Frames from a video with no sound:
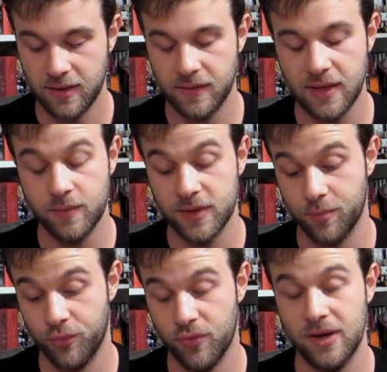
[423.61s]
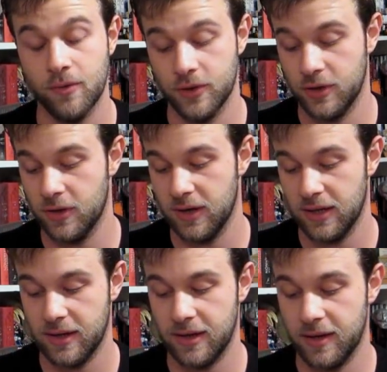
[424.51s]
This was a pre-order.
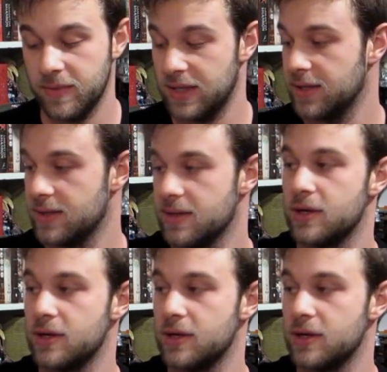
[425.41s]
It is